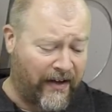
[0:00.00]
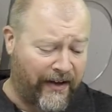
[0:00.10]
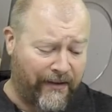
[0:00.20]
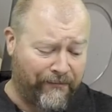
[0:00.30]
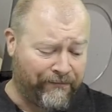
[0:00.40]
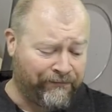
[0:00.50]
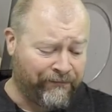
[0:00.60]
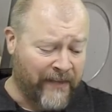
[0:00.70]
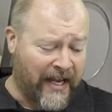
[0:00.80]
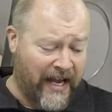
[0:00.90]
And
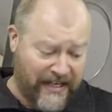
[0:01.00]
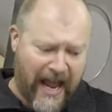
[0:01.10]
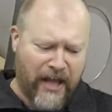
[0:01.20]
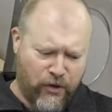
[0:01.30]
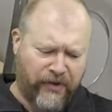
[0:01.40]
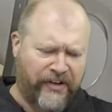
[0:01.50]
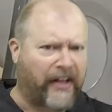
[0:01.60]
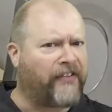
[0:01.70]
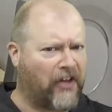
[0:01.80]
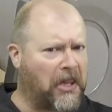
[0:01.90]
yeah, you could
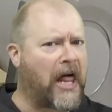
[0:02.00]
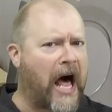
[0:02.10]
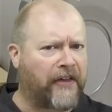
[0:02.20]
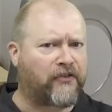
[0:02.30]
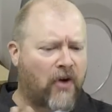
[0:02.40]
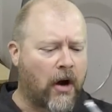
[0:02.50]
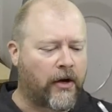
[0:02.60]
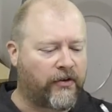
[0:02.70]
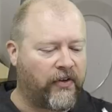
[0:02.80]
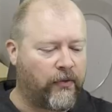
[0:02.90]
tell it's a lot
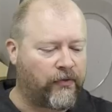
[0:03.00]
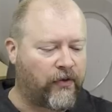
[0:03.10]
stronger too.